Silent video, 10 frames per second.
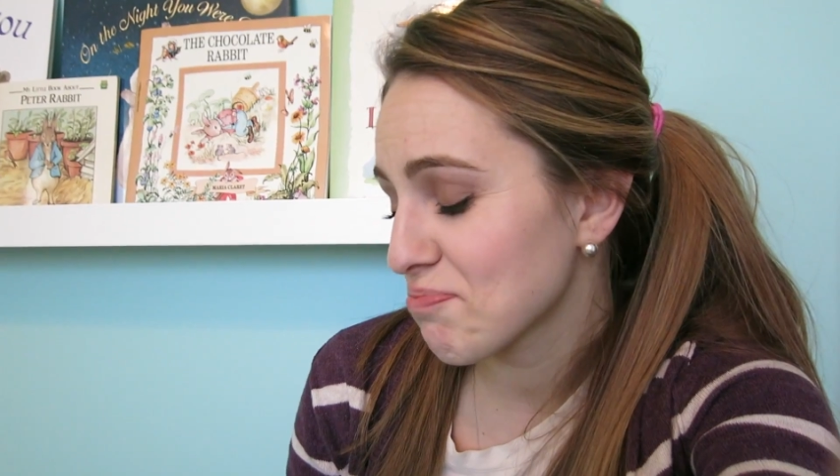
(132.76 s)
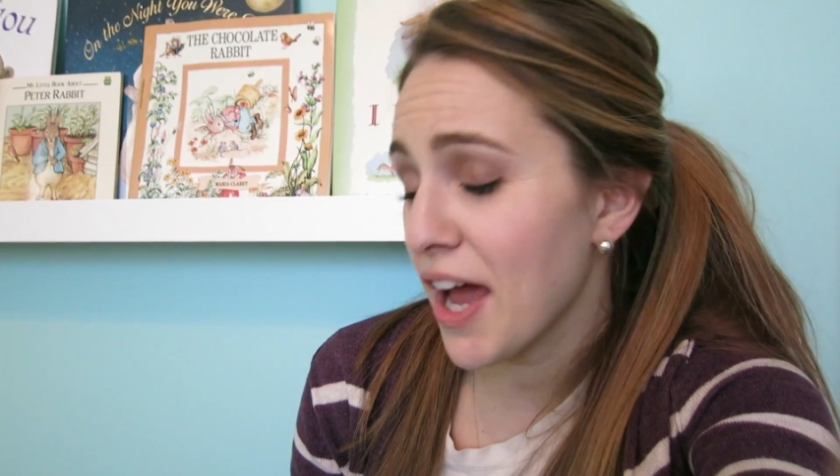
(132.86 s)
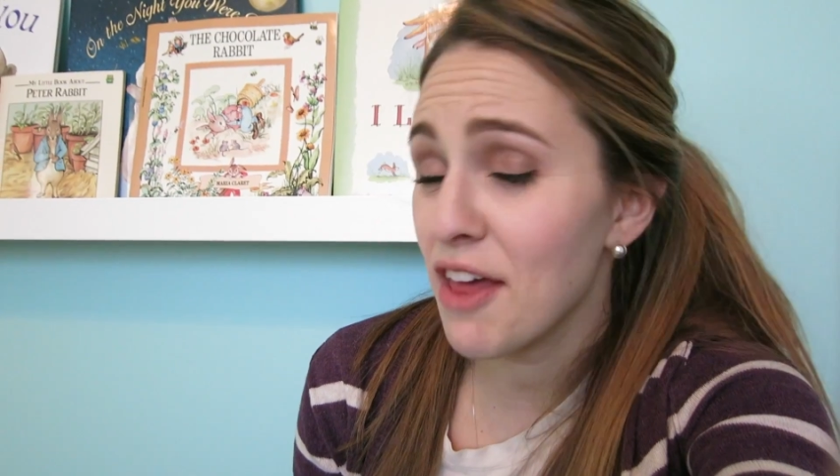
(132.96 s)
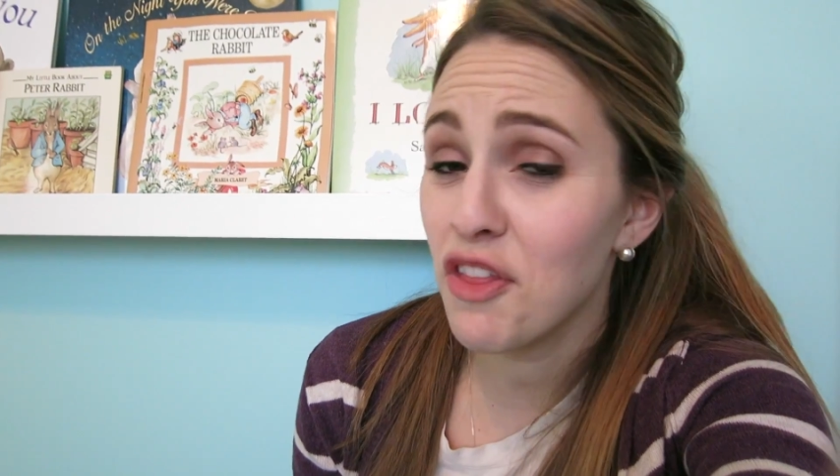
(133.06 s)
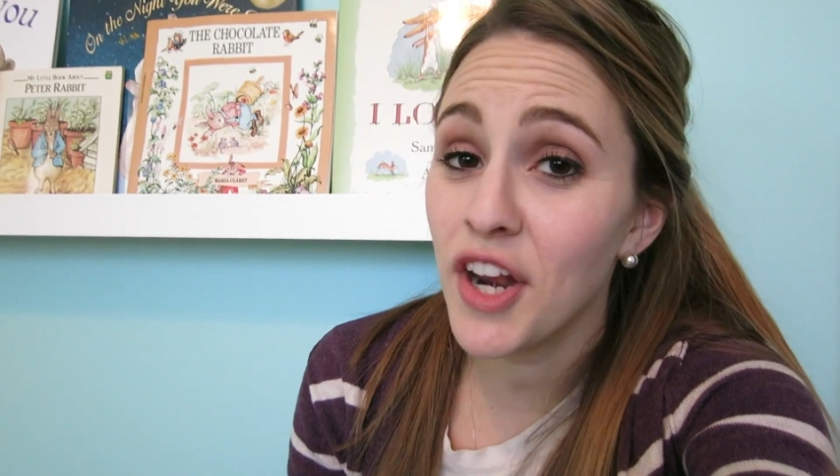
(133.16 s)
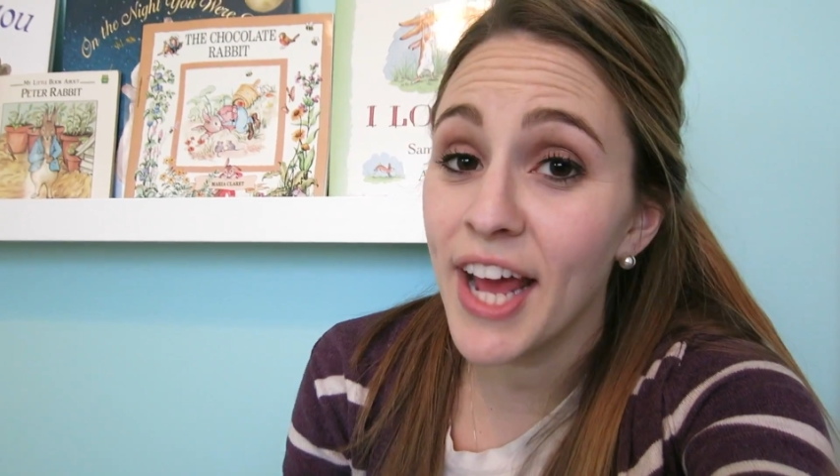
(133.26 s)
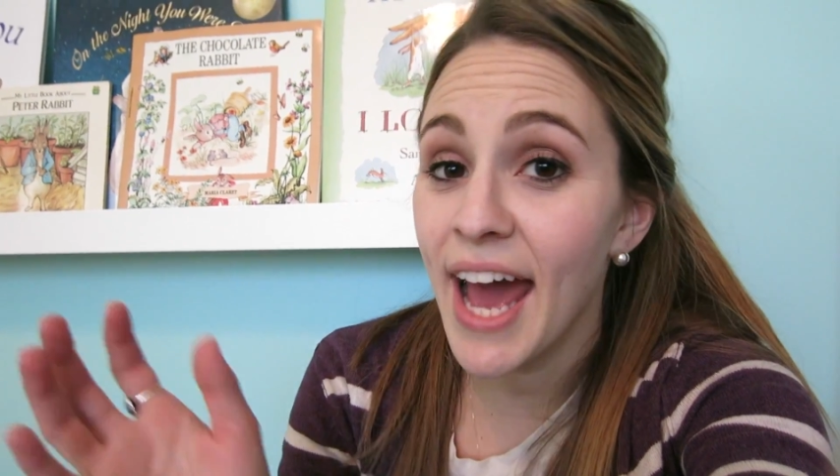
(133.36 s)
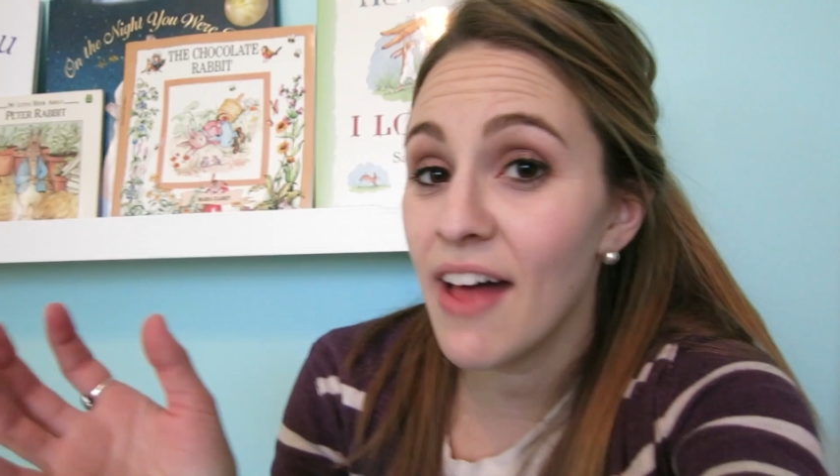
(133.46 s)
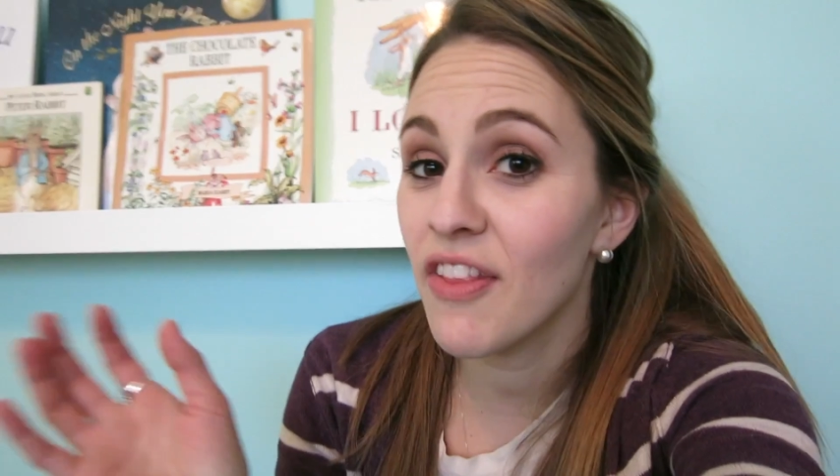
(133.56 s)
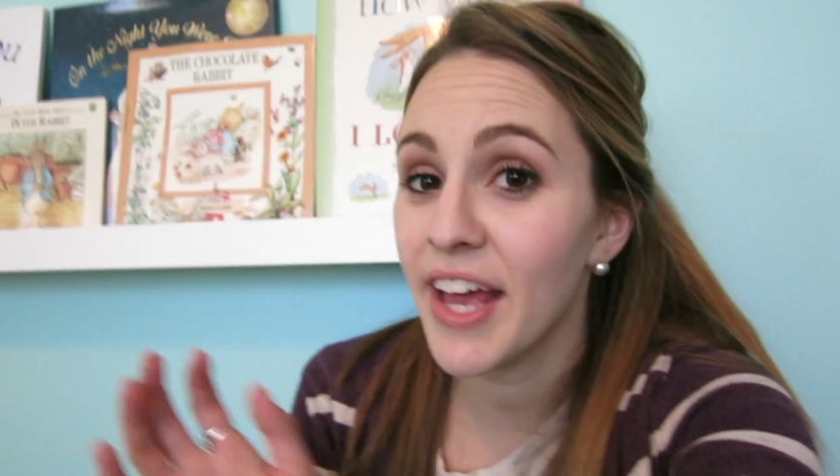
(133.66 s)
I thought I
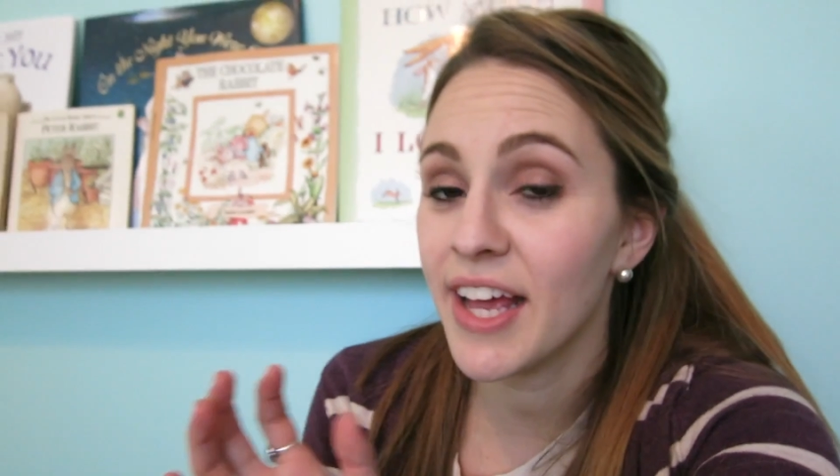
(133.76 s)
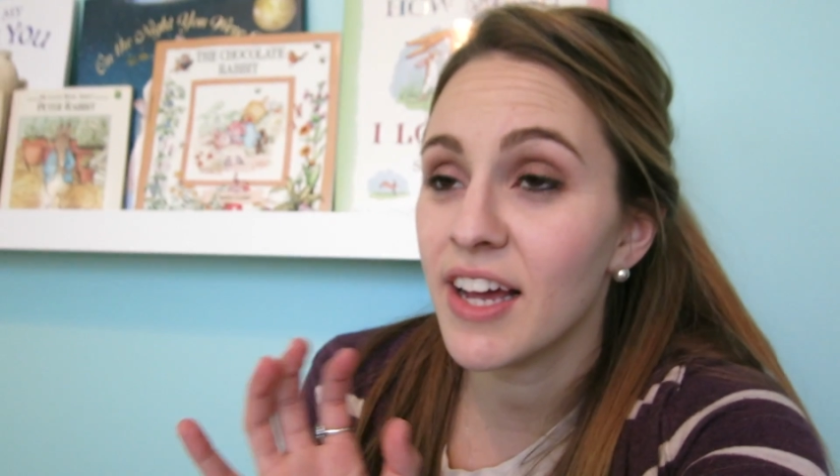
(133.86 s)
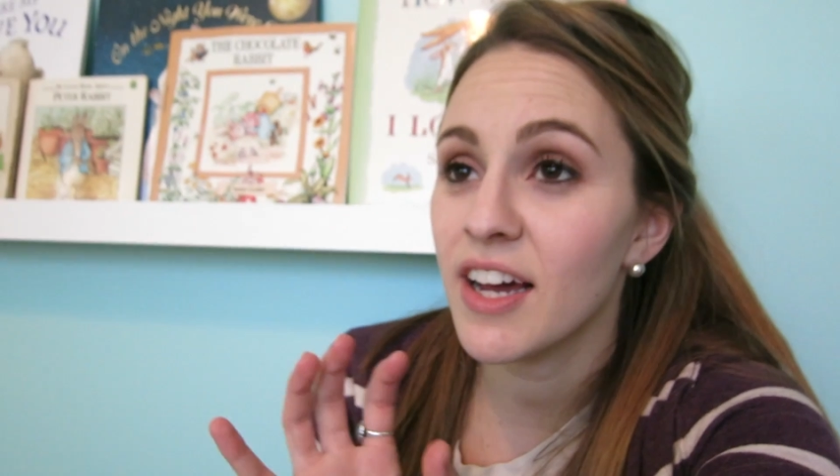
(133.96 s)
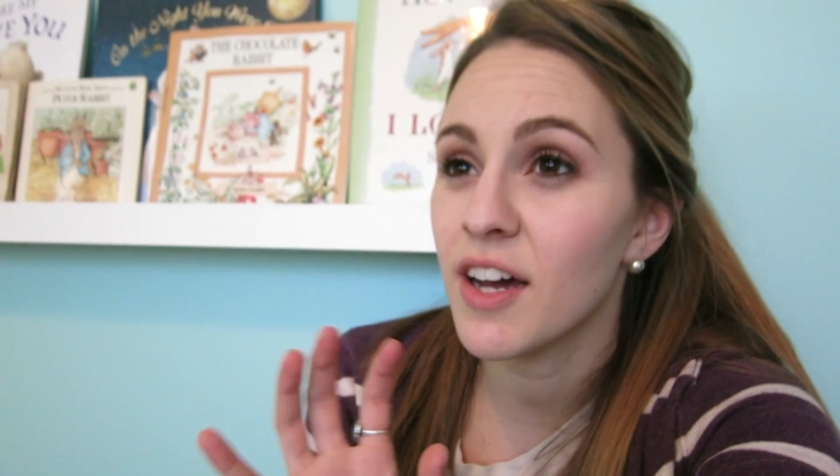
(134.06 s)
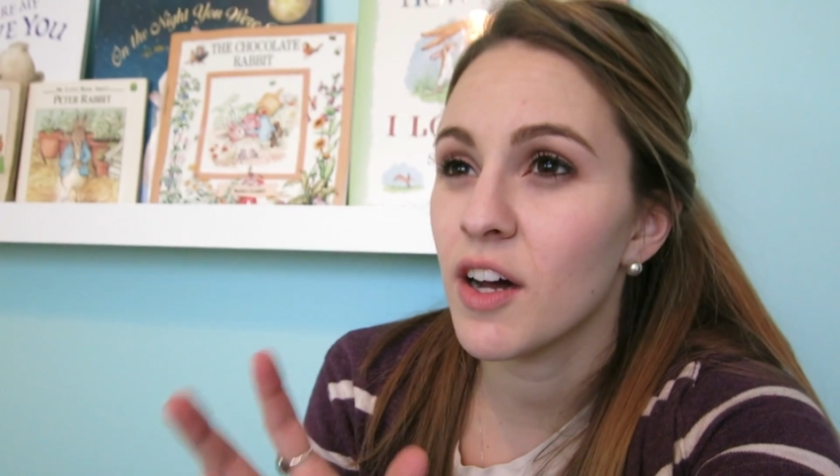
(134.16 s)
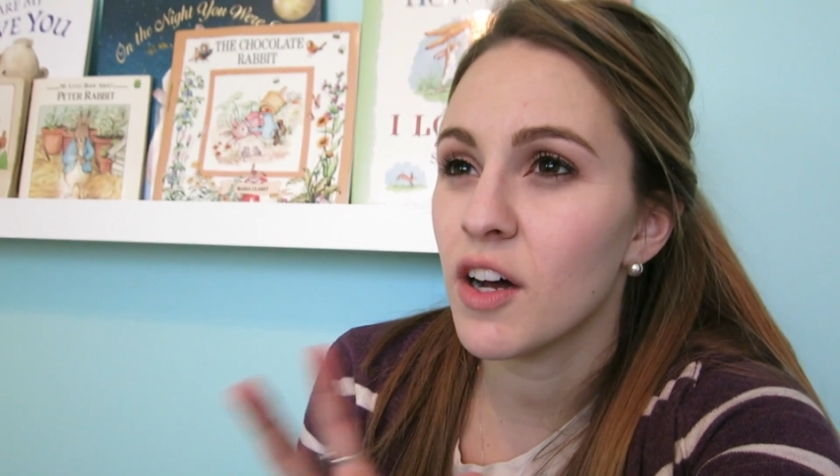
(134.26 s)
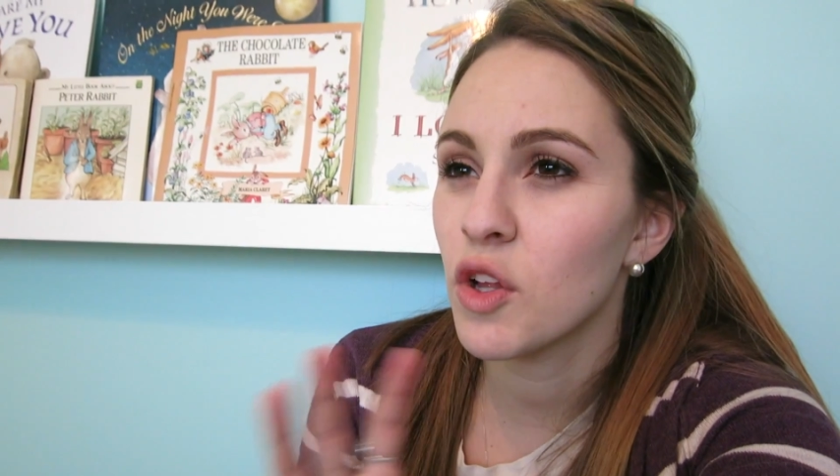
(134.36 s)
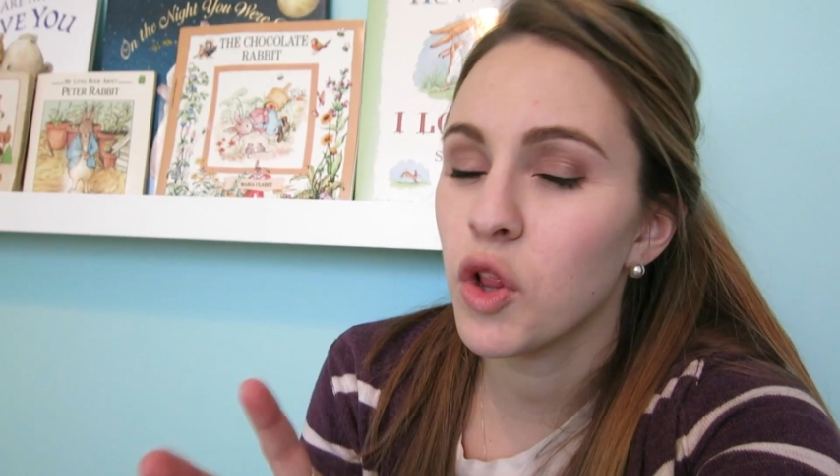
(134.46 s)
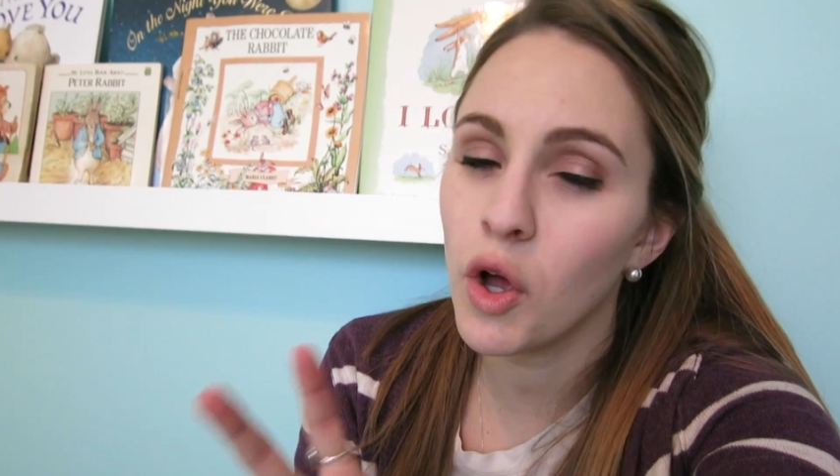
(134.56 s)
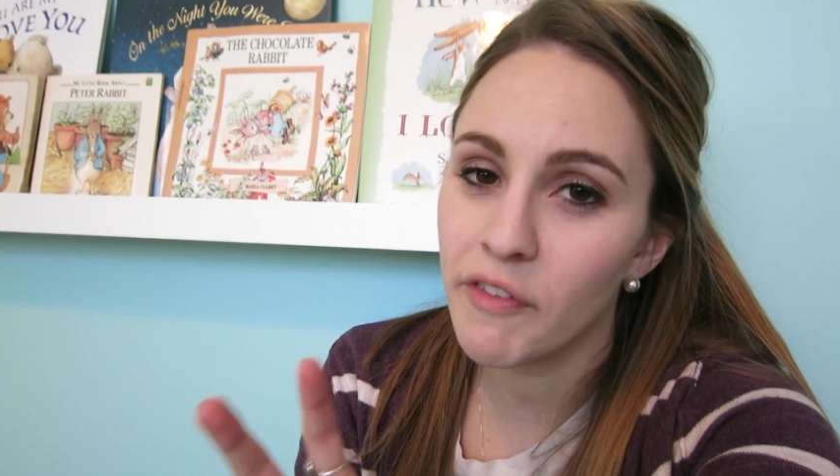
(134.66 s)
had like
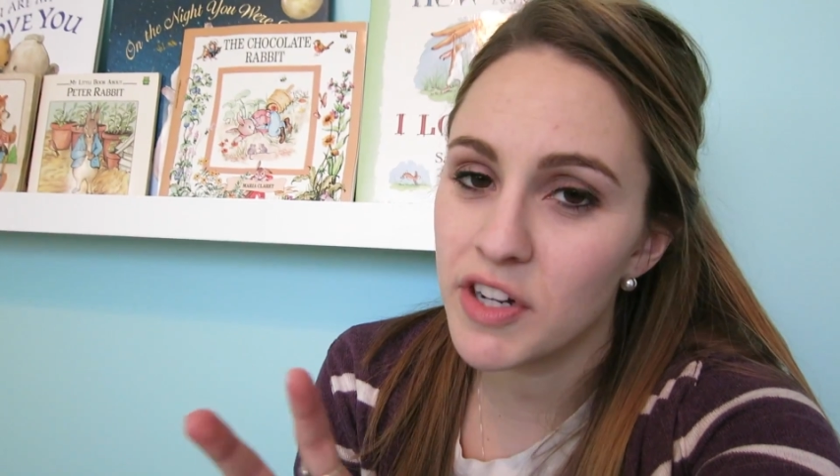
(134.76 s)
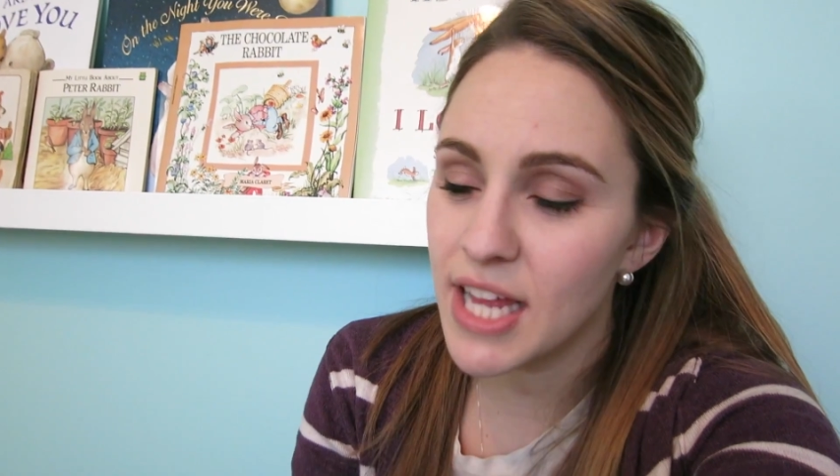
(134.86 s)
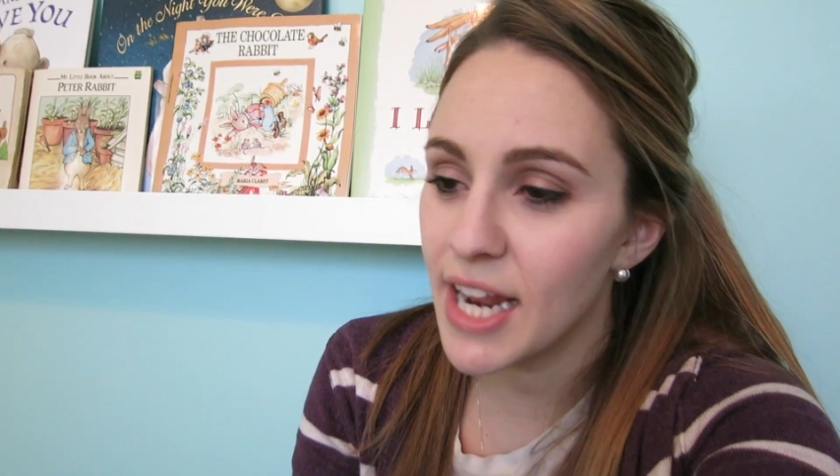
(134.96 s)
clovers